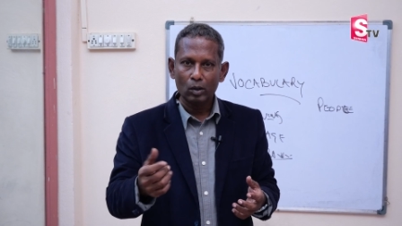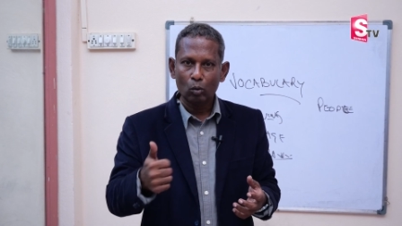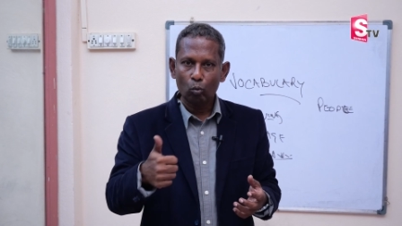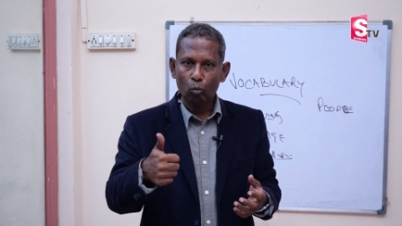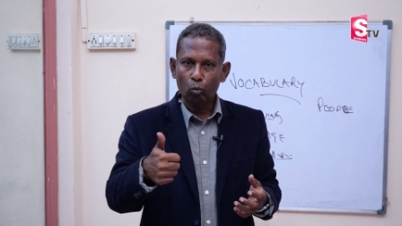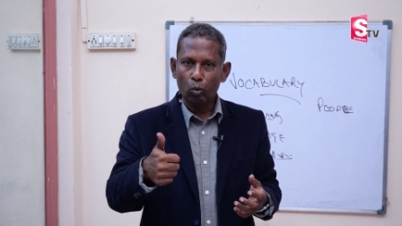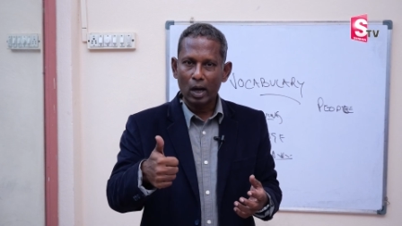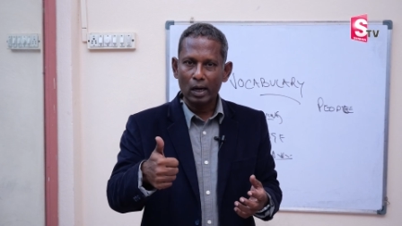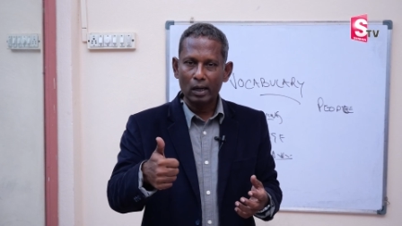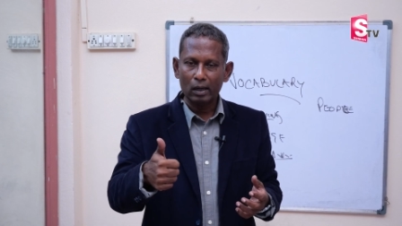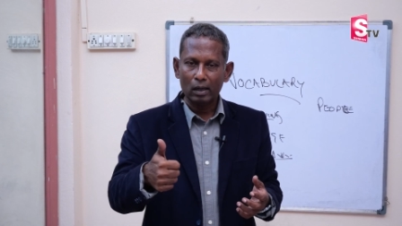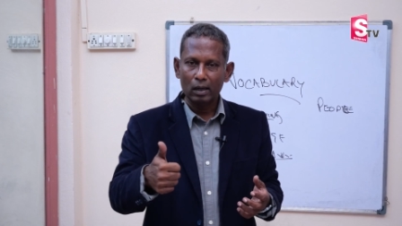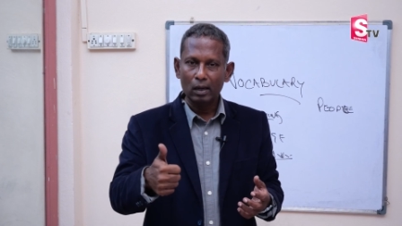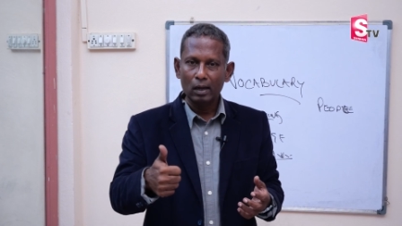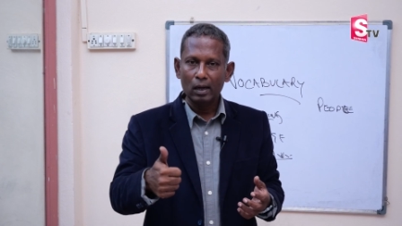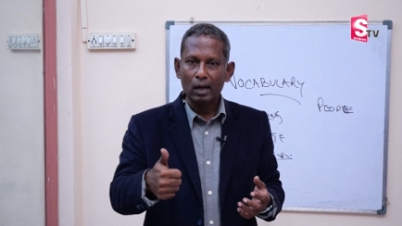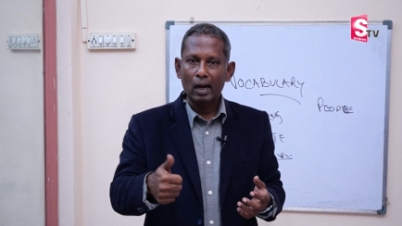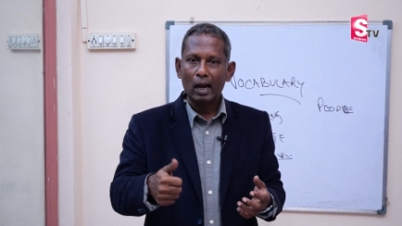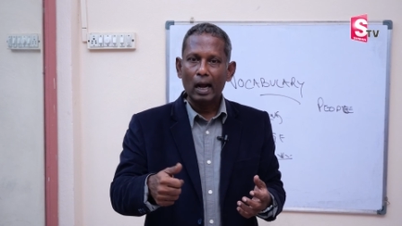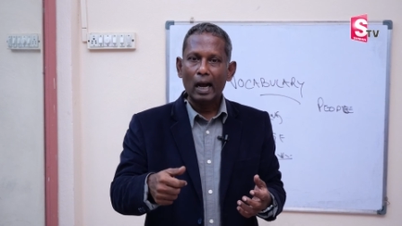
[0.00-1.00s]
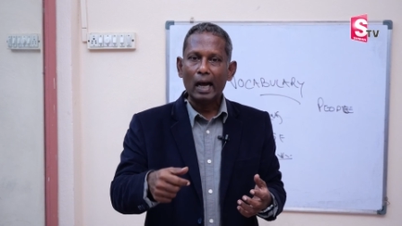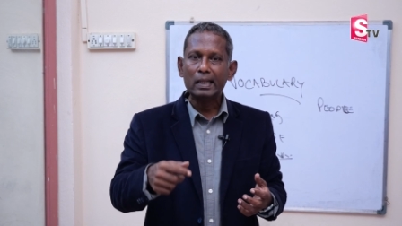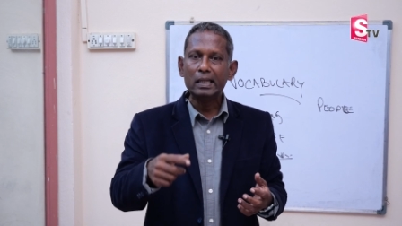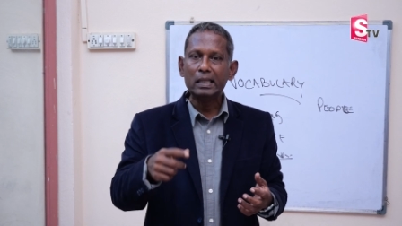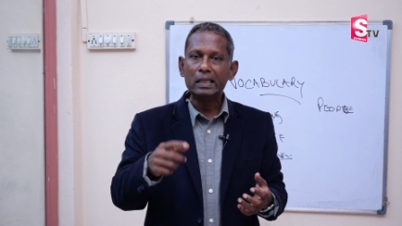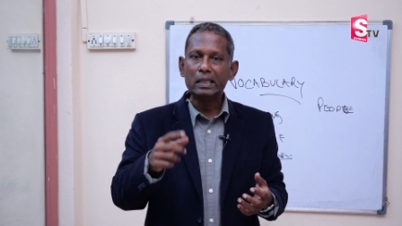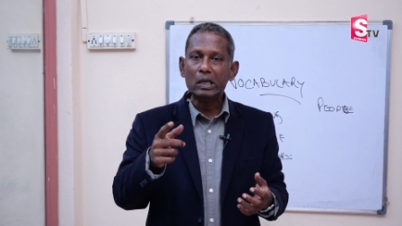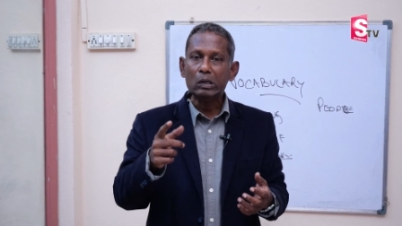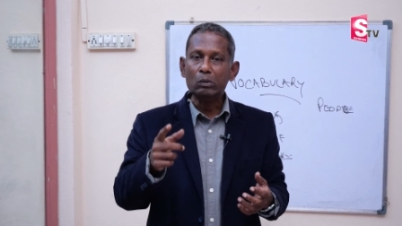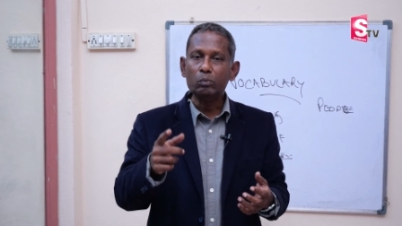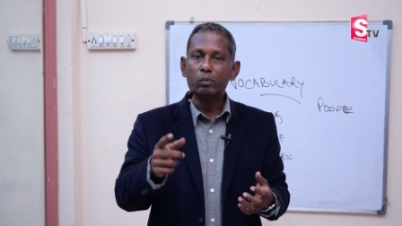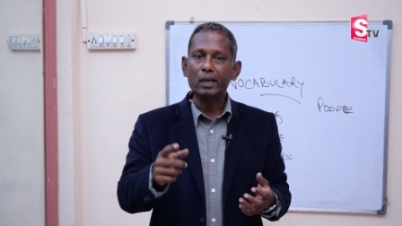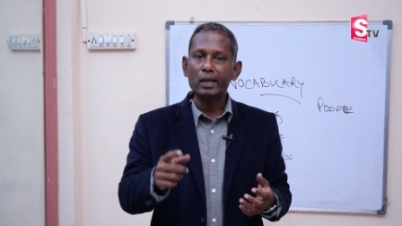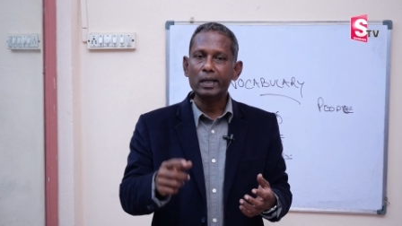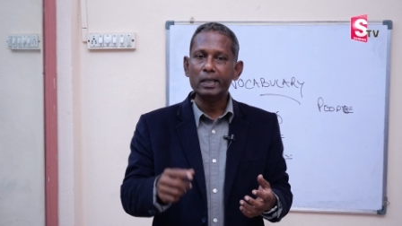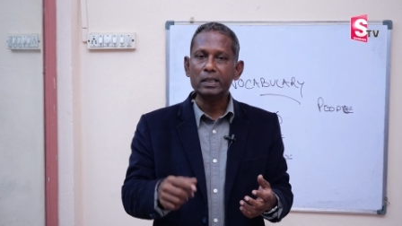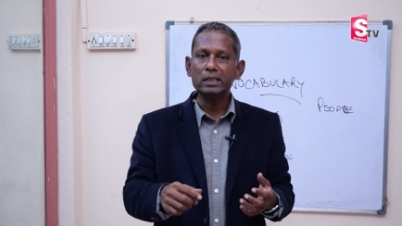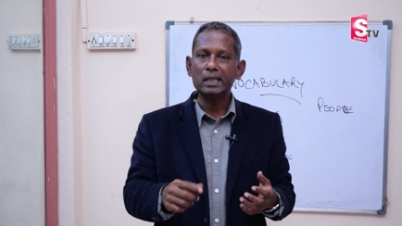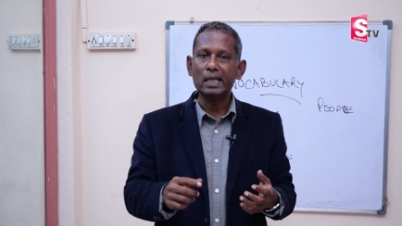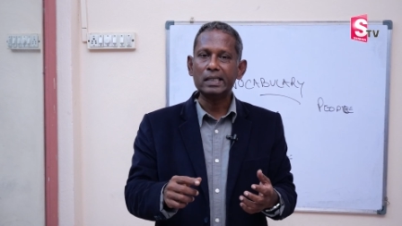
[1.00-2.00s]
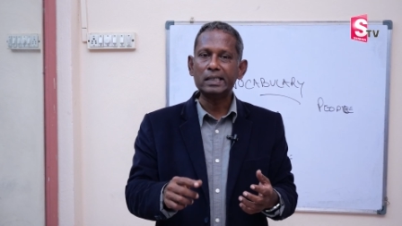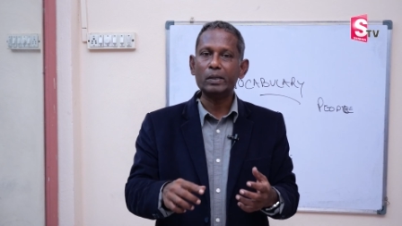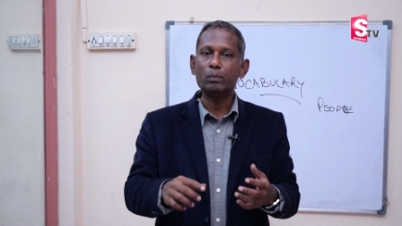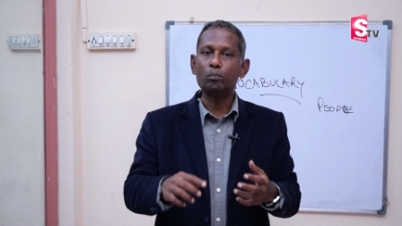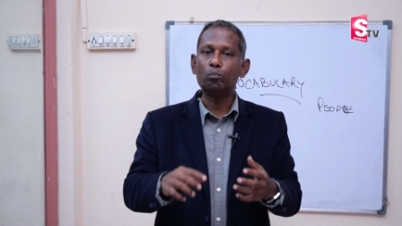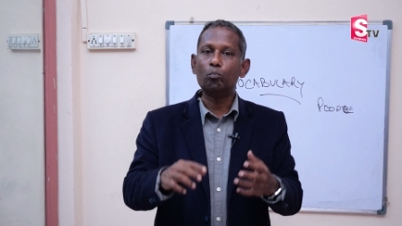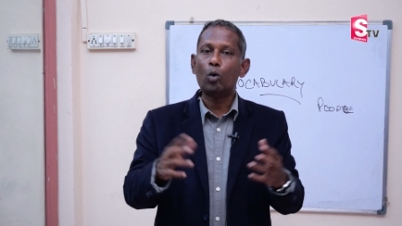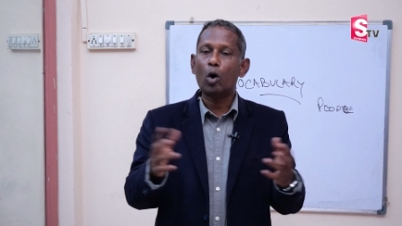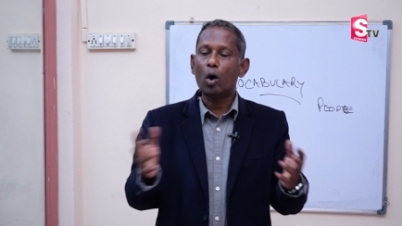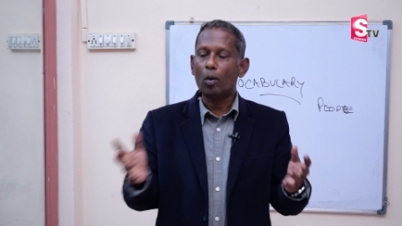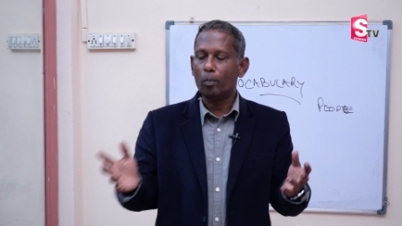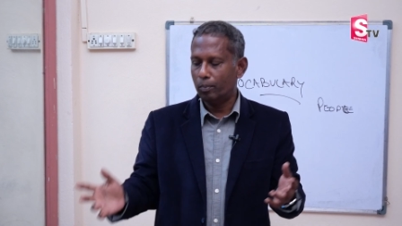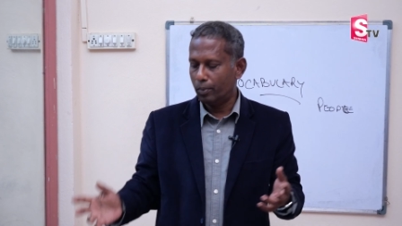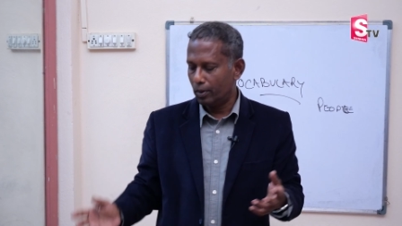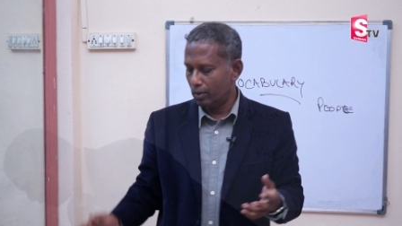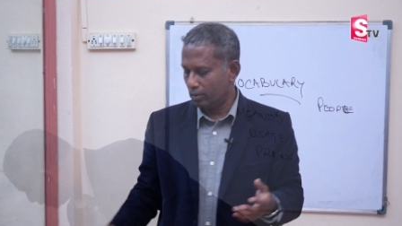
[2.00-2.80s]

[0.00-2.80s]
One. And the third one is, let's say, mob.